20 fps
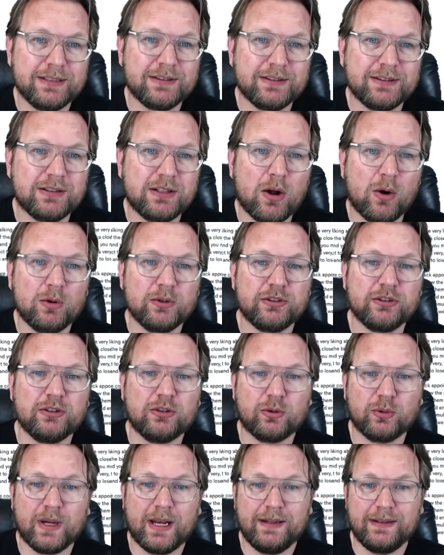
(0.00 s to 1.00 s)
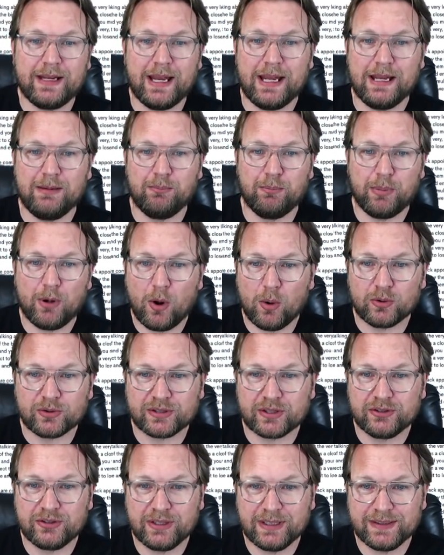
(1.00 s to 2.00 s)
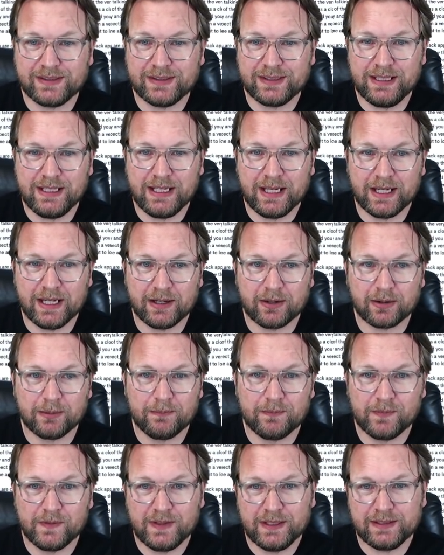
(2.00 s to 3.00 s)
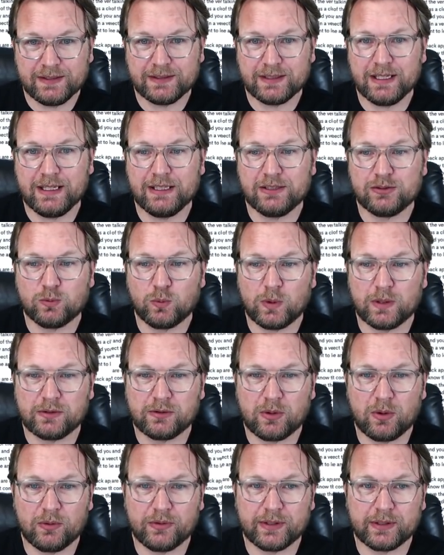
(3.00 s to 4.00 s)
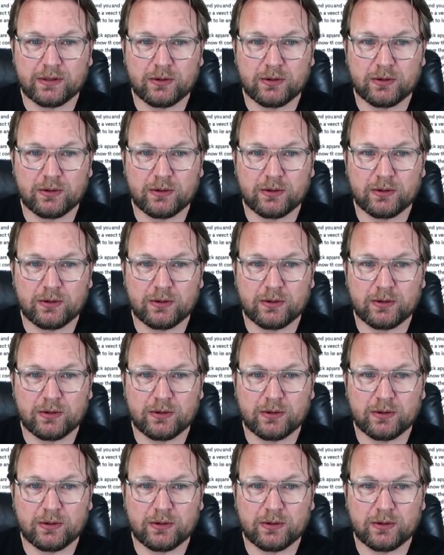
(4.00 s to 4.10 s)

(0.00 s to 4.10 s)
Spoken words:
is going to create a post. As you can see here, this is what Content